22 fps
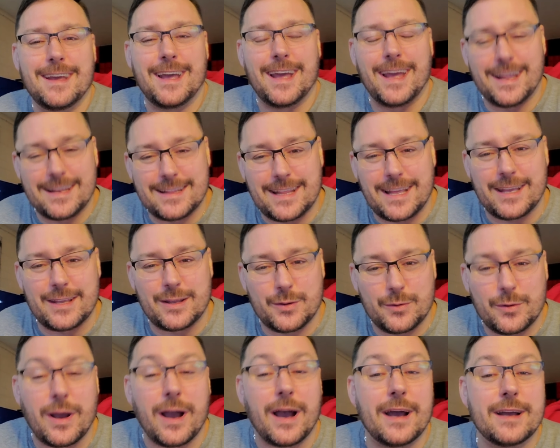and thank
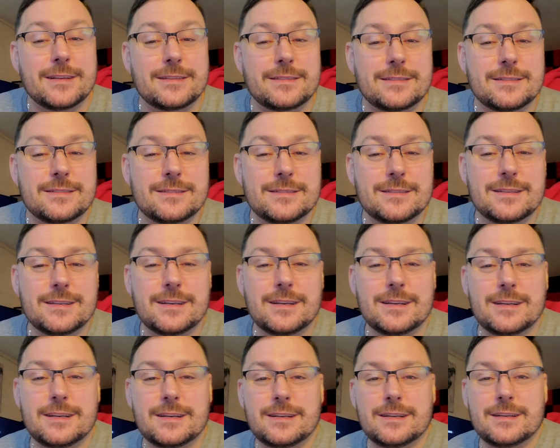you guys
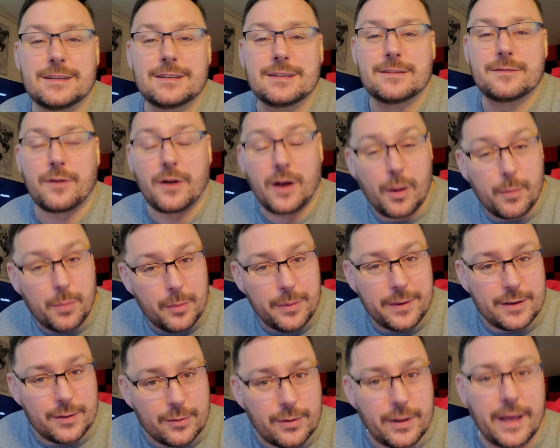for helping me
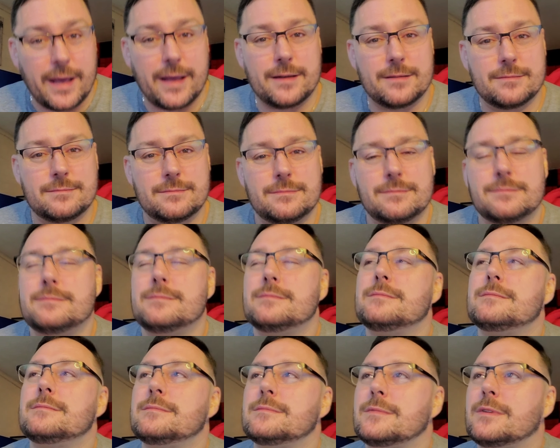do that.
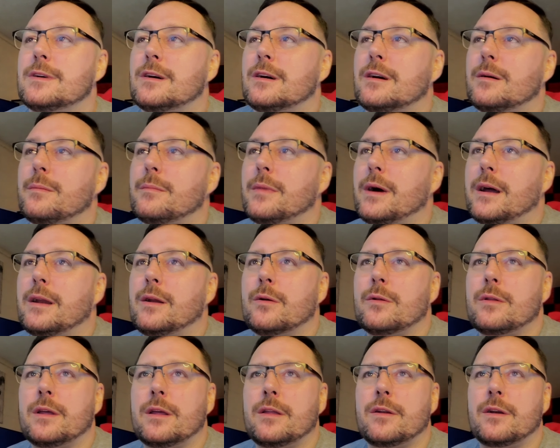Um, I know
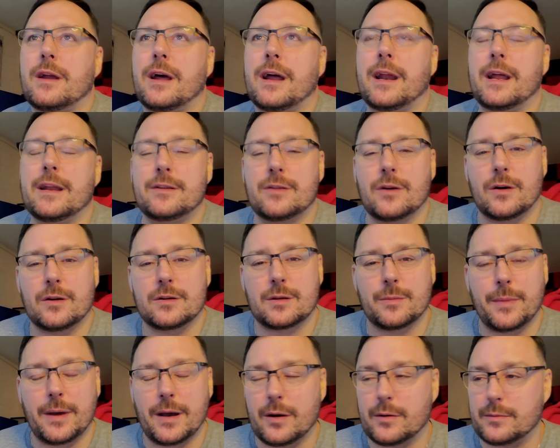the other night I talked
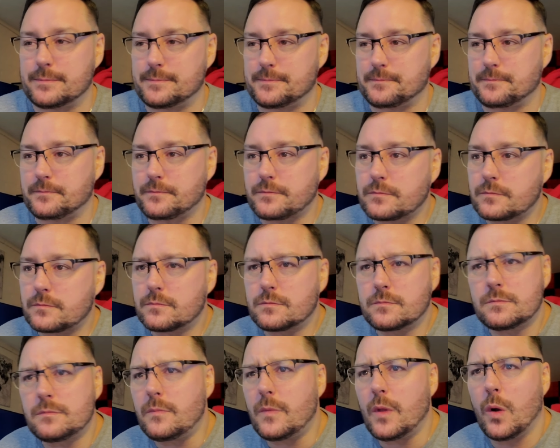about
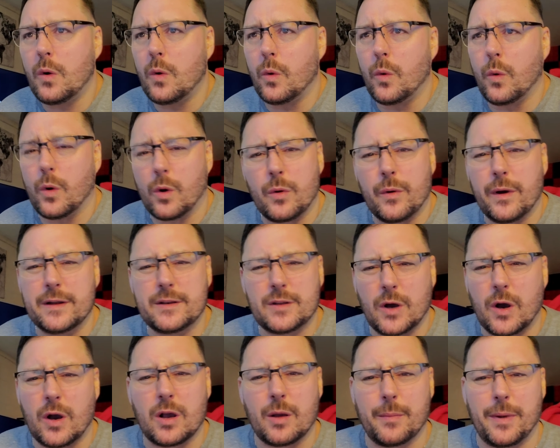what do I
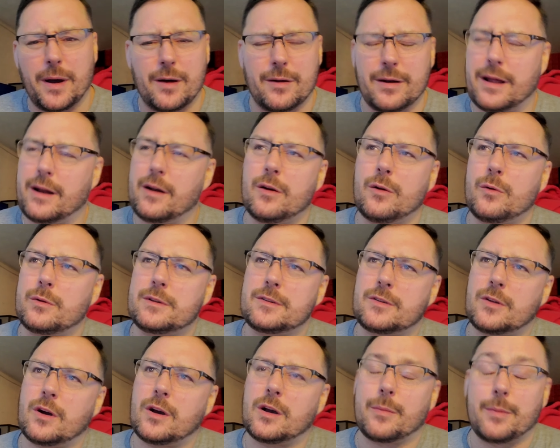talk about? I don't know what to
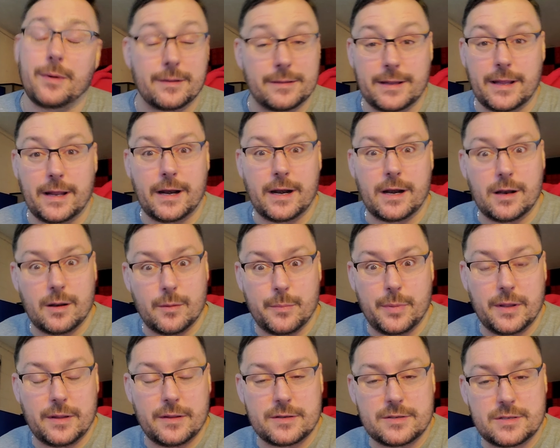talk about. That ended up
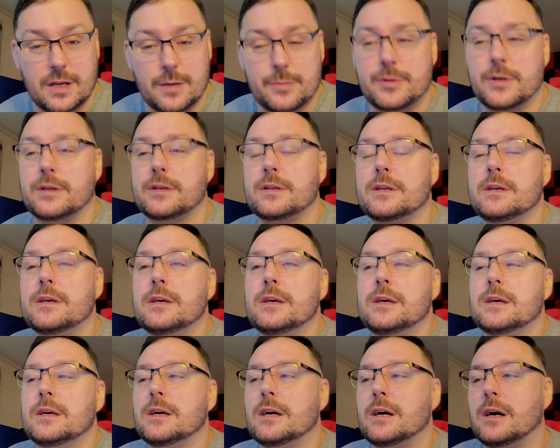being the subject.
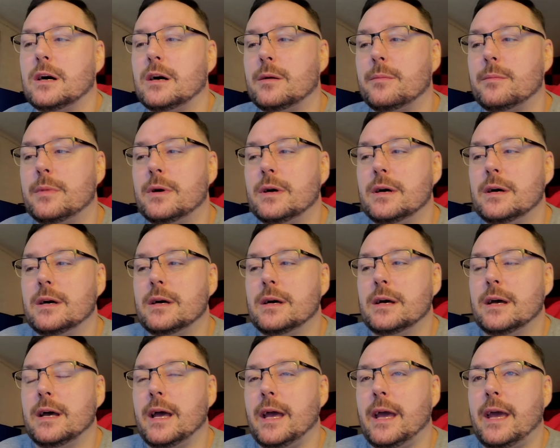Um,
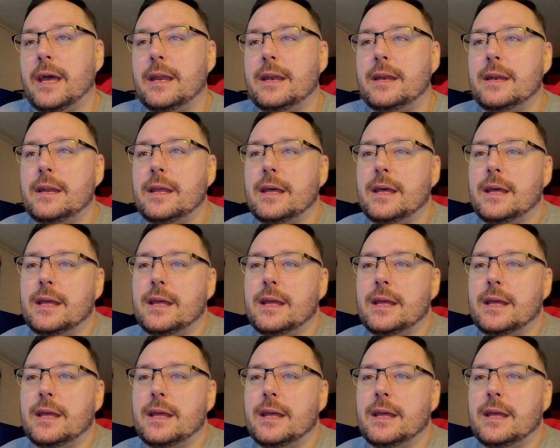and